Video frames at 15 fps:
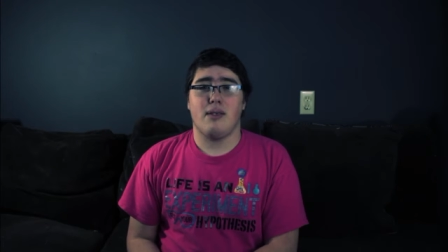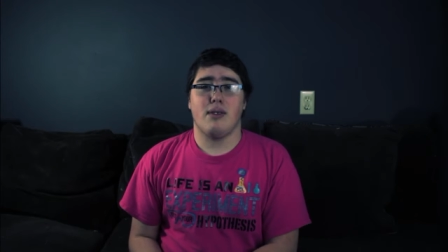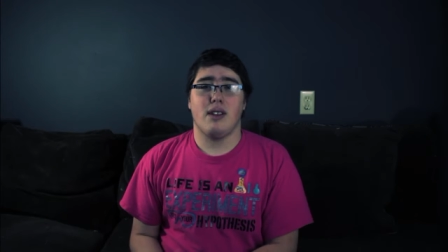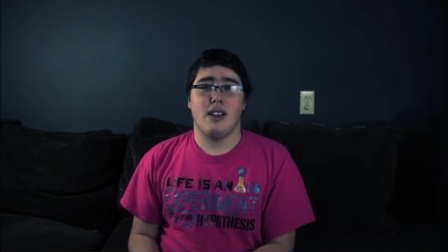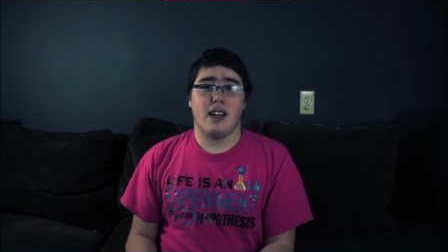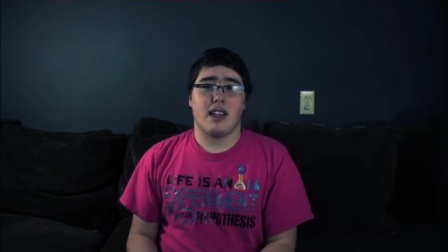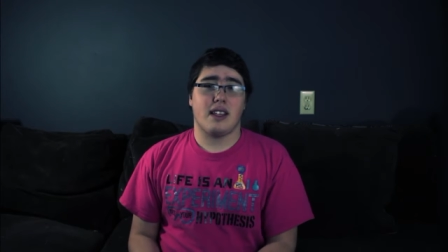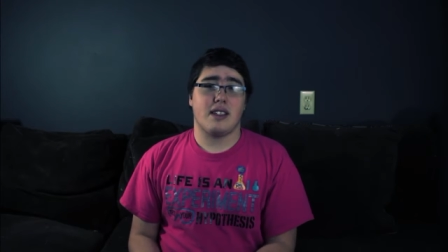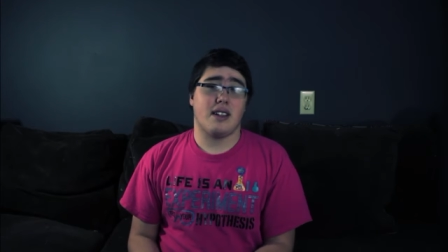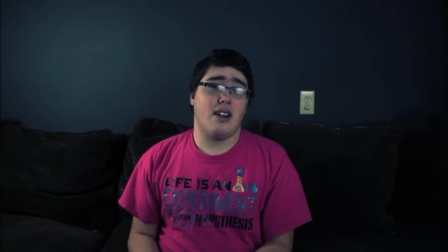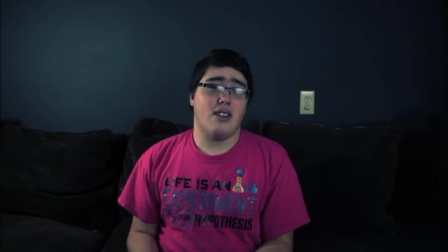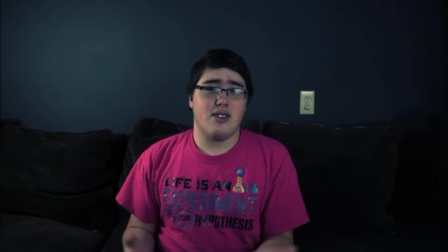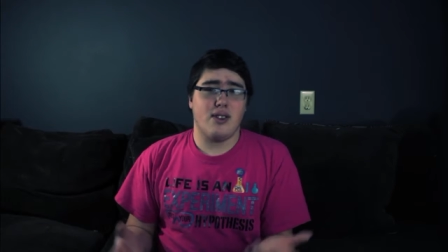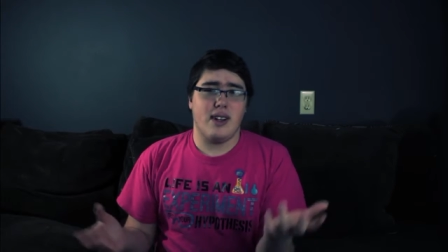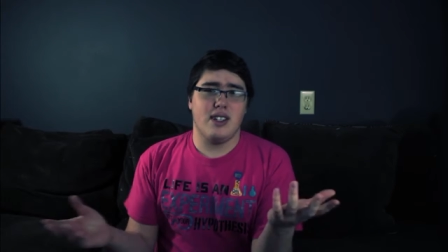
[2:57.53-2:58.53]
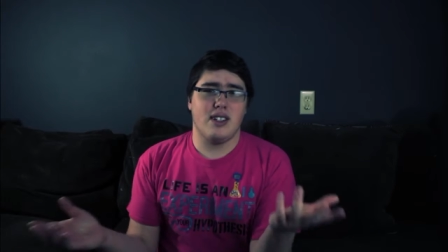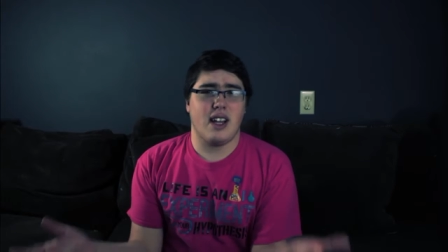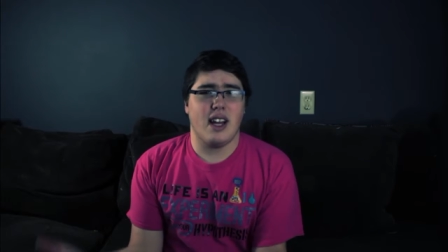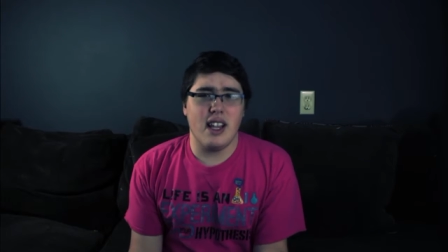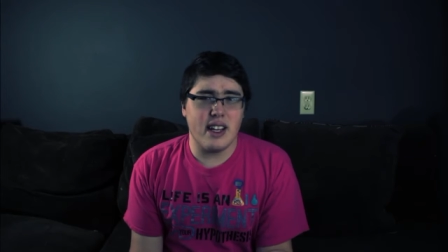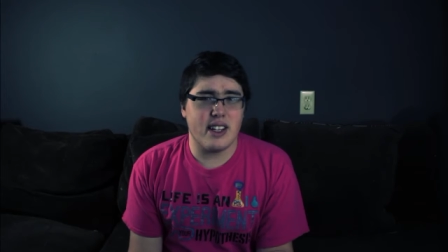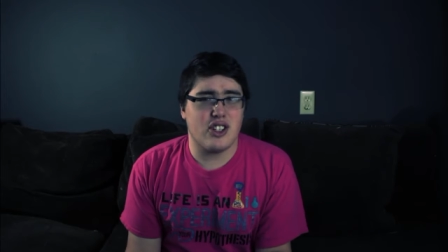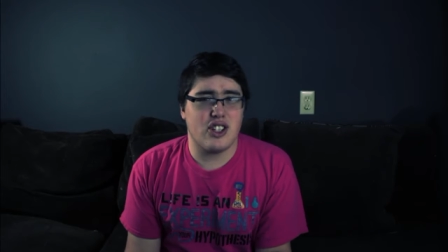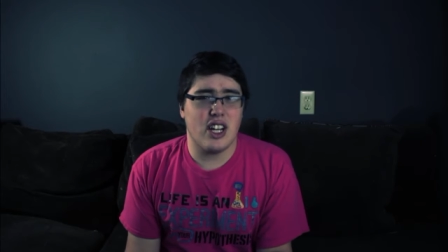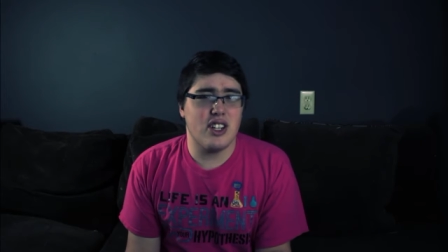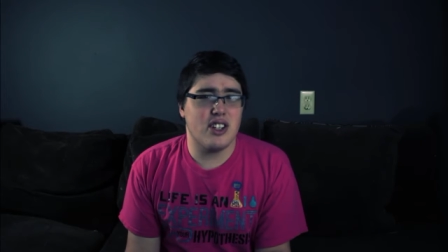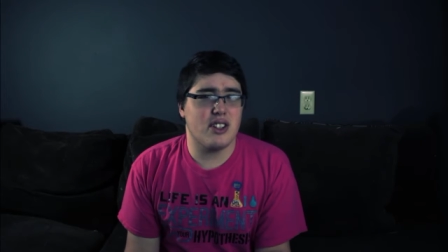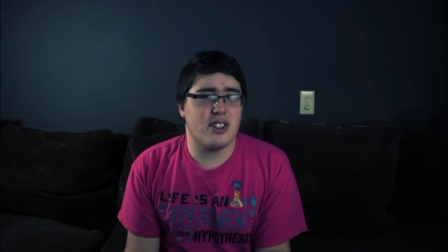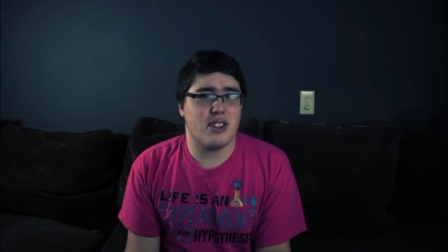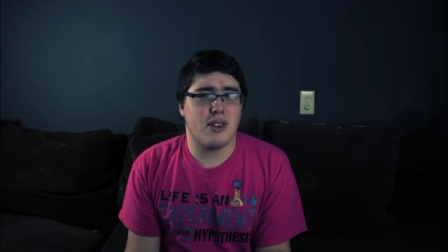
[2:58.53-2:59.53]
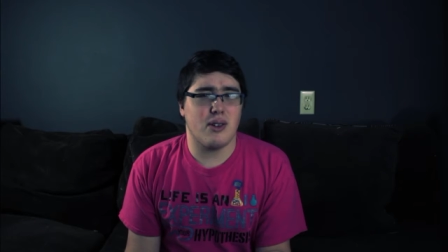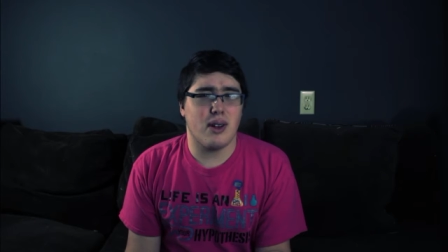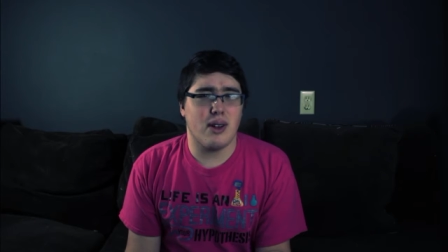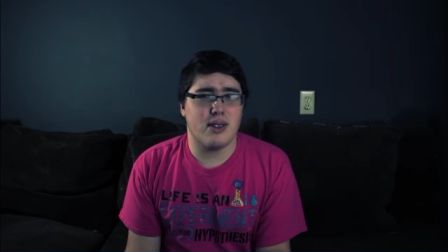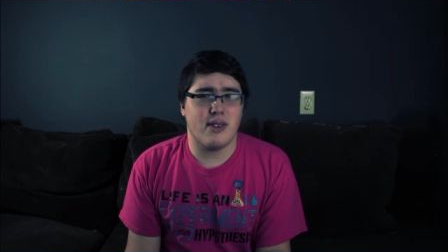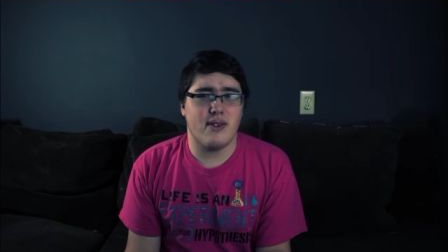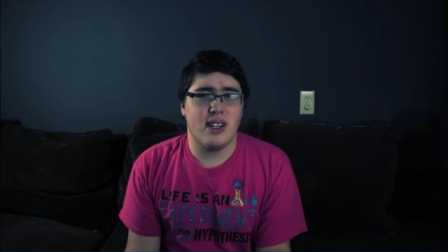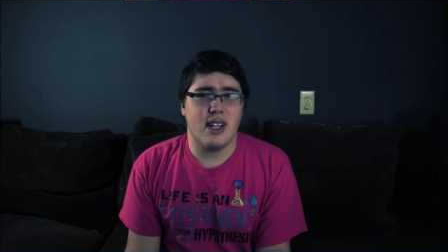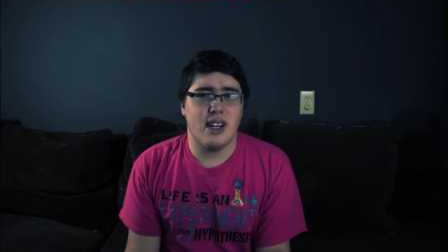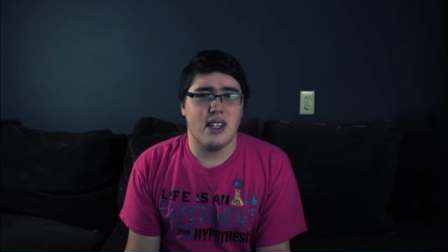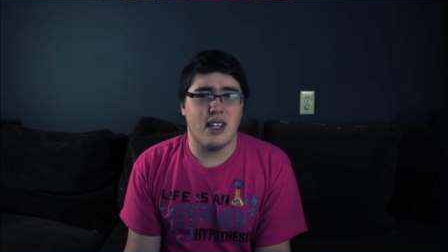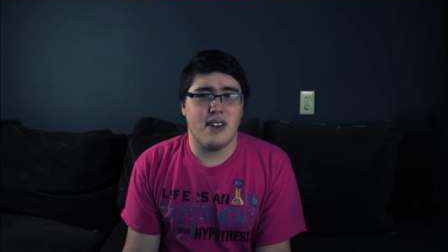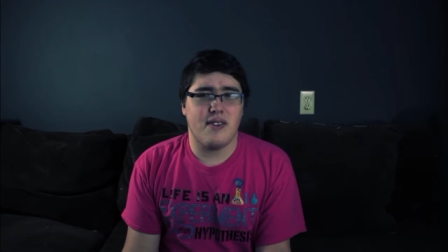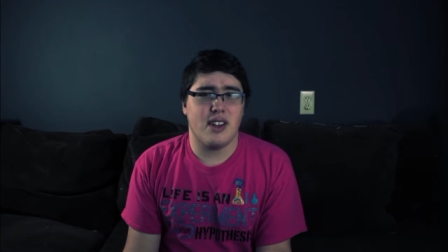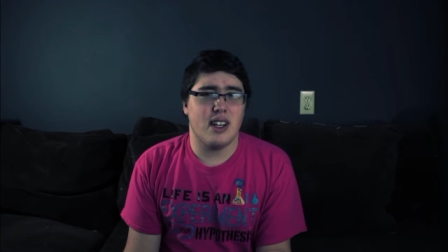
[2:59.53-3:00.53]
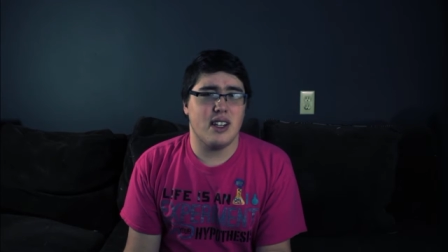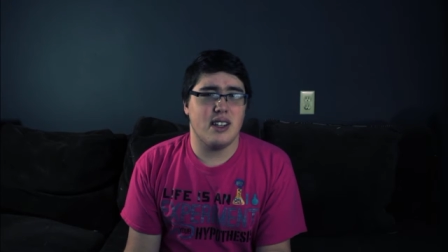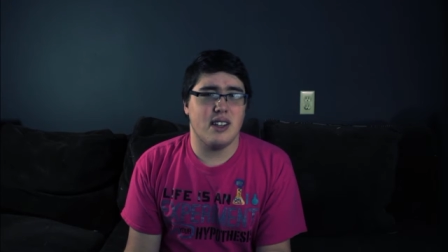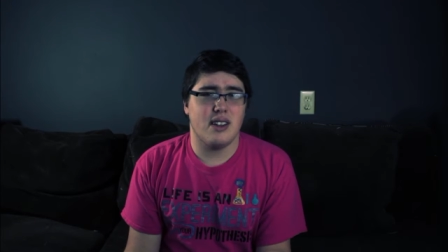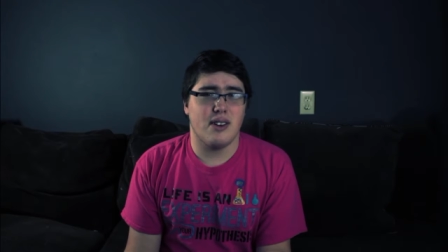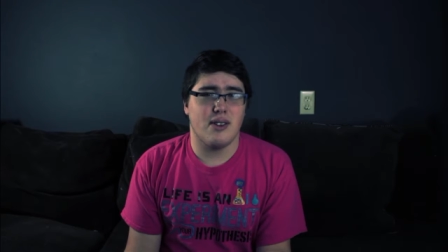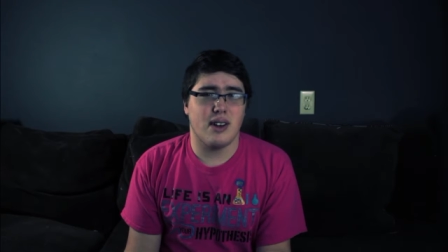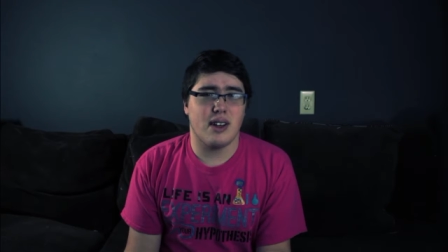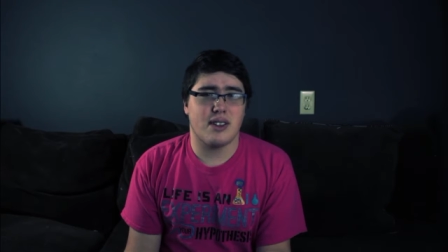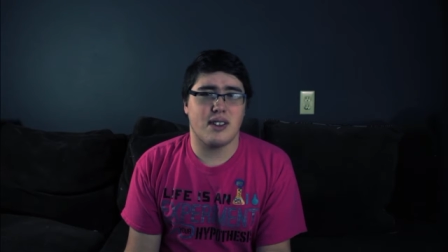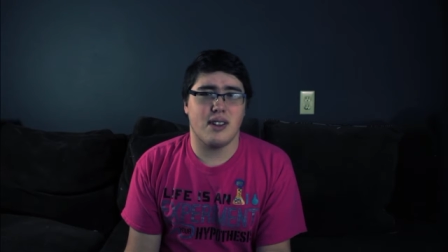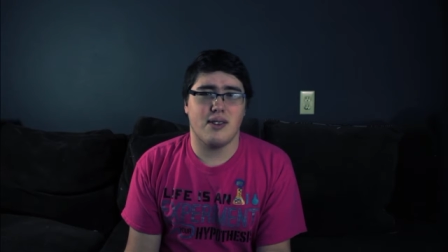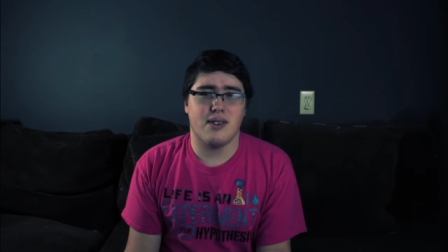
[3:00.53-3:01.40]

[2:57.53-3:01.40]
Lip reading: I really like this. And also, I just kind of like changing studios every now and then. If you didn't notice, there